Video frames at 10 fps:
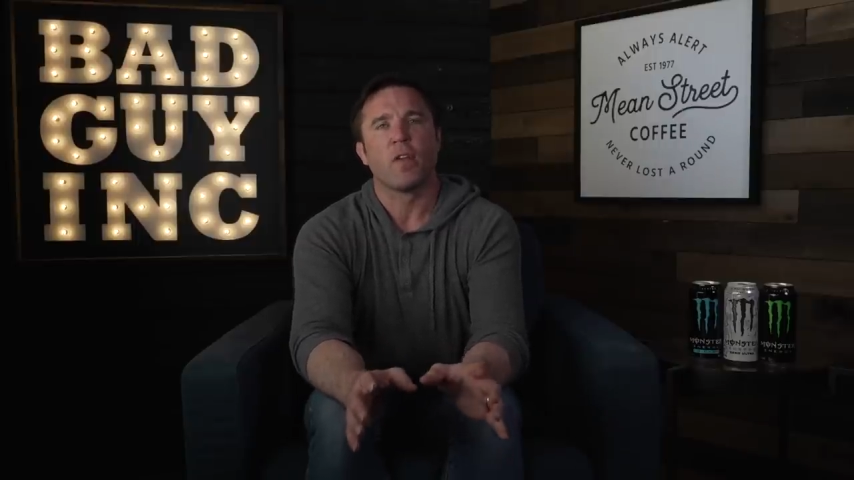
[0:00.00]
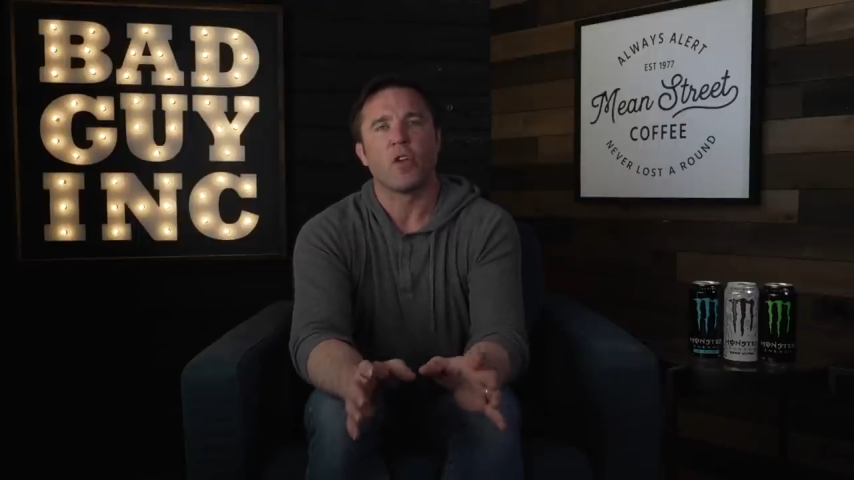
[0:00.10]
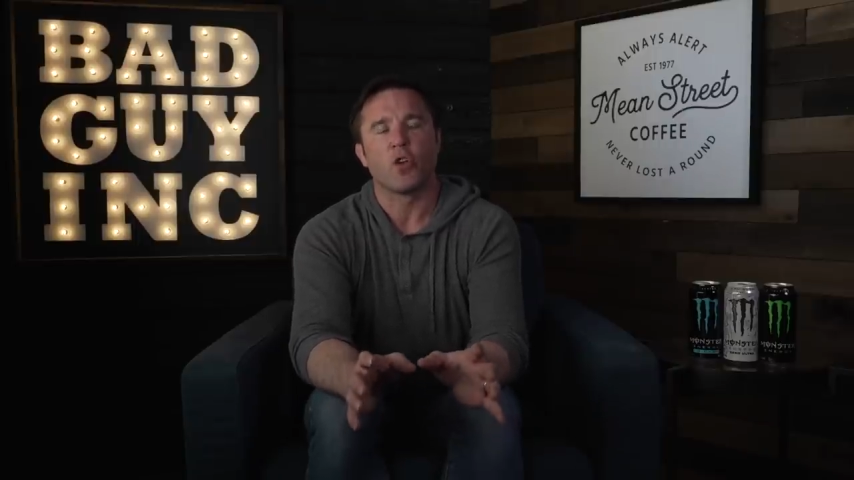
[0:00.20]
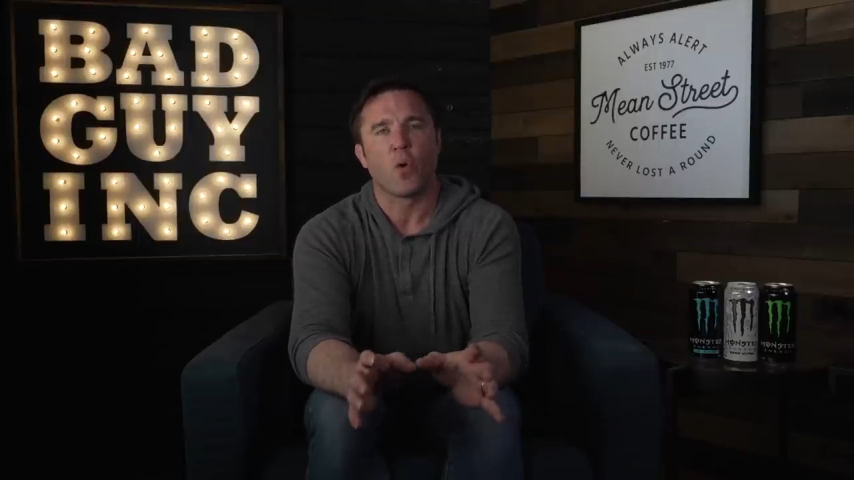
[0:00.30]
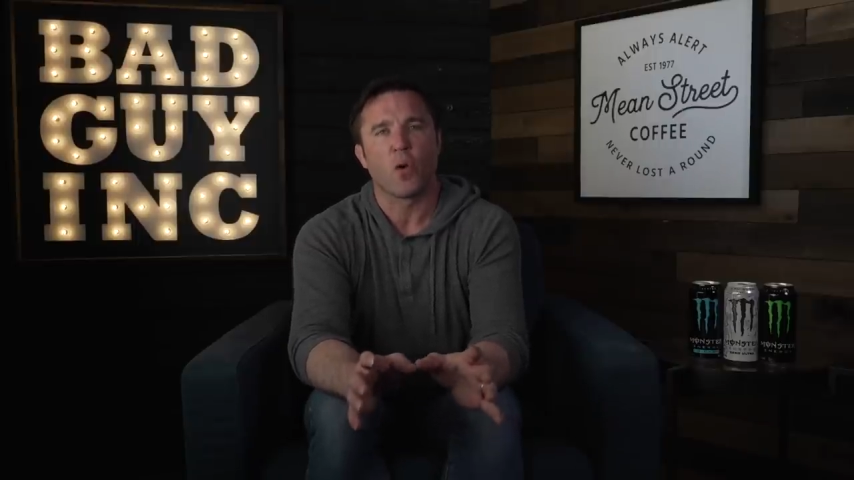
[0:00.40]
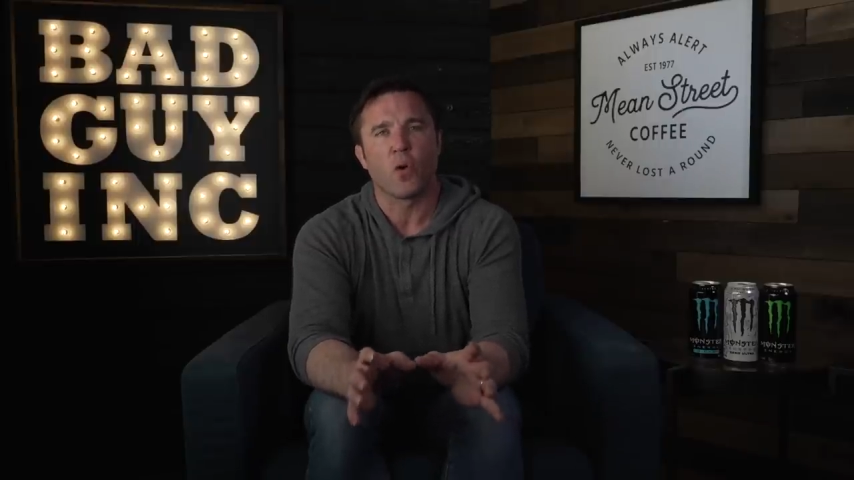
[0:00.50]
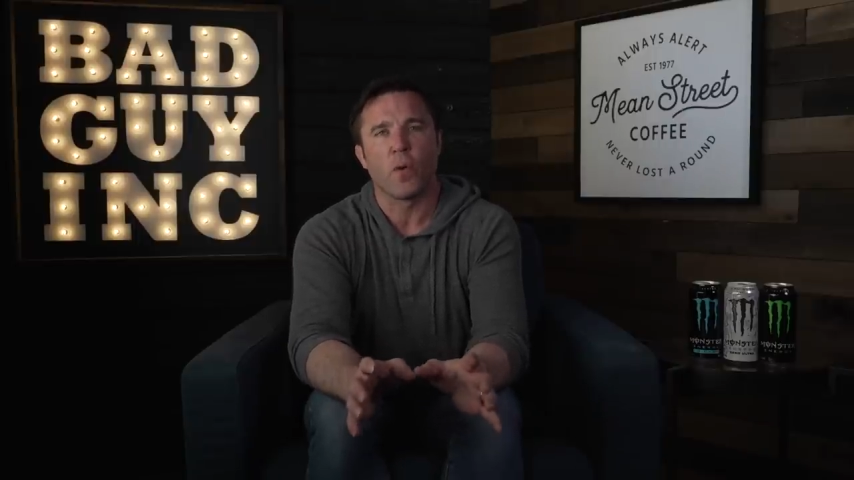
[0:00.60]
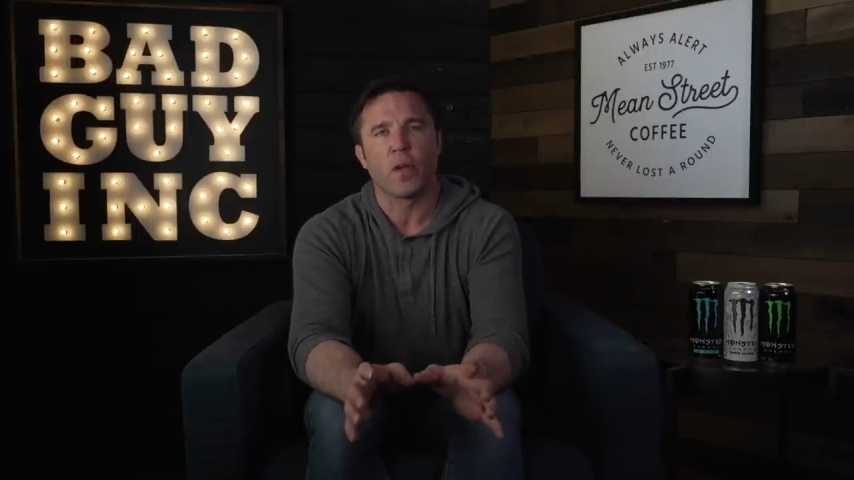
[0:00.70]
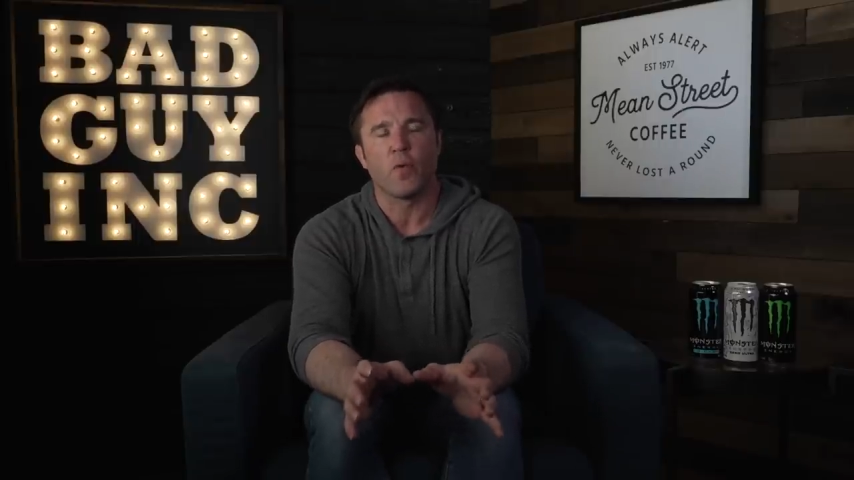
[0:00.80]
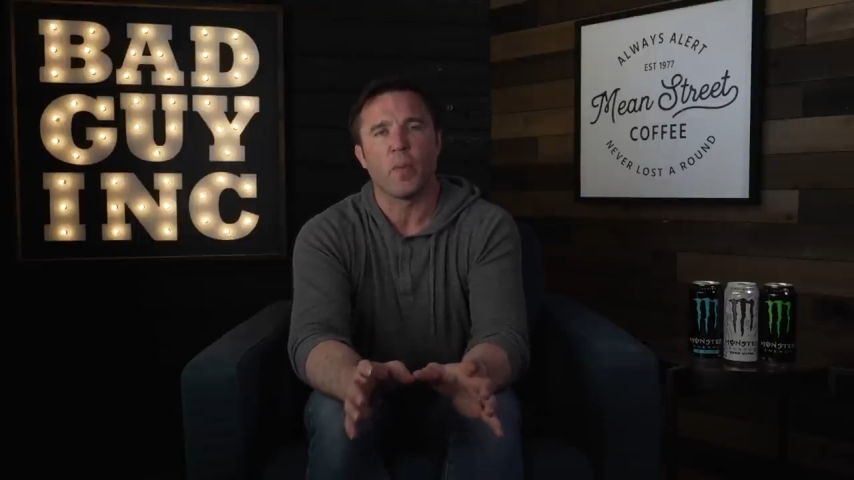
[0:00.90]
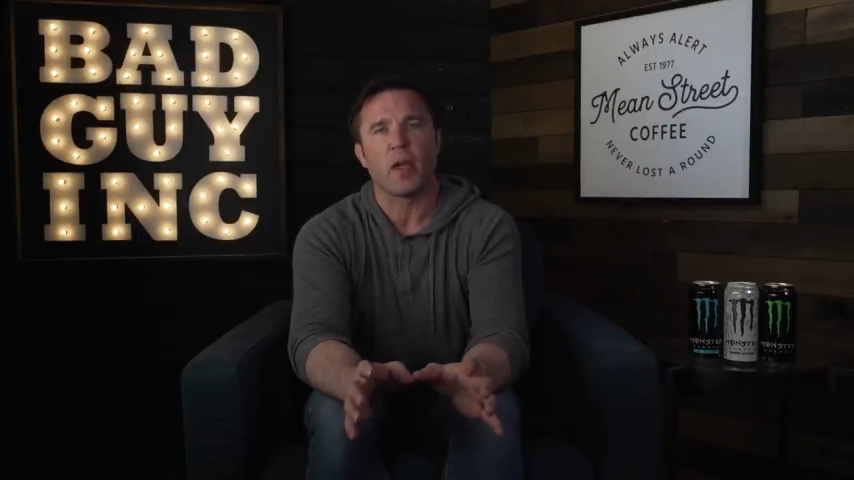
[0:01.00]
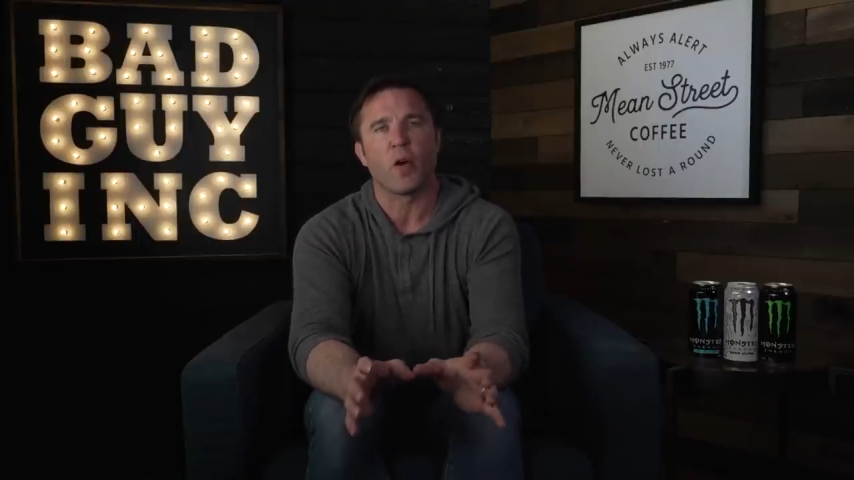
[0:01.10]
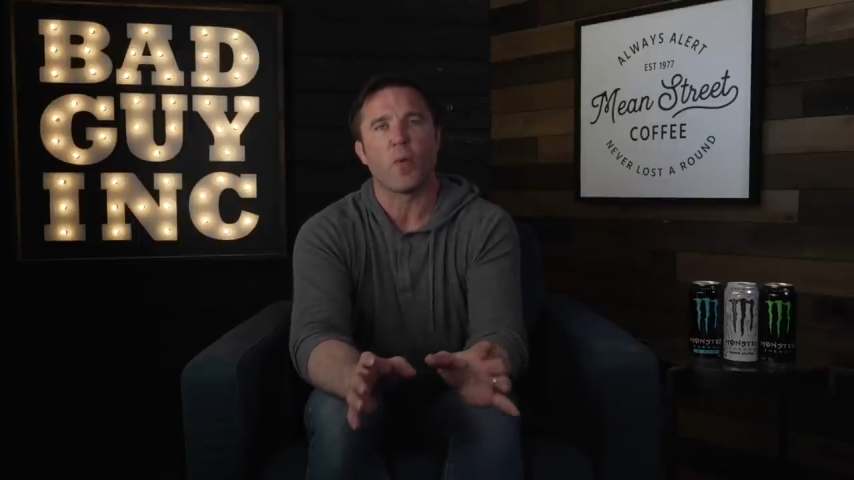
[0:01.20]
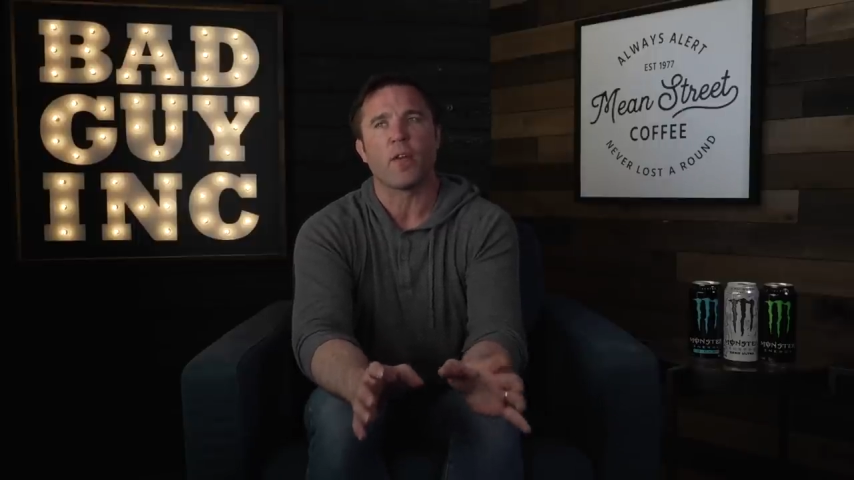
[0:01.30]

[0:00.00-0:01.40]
that you're going to be in a